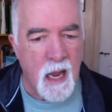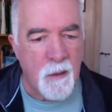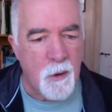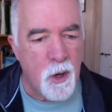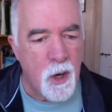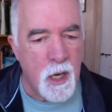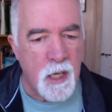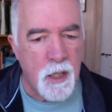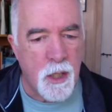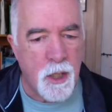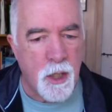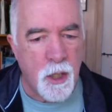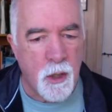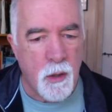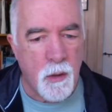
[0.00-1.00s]
am going
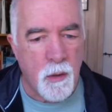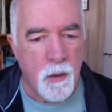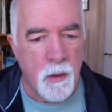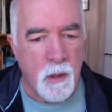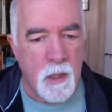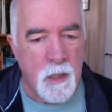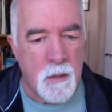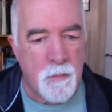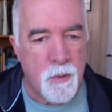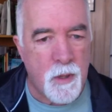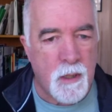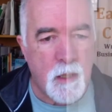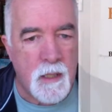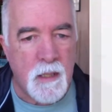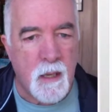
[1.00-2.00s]
to, let's
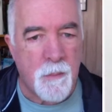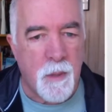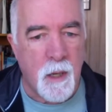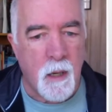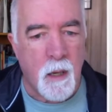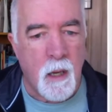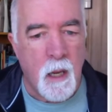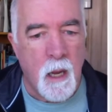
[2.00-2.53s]
bring this up here.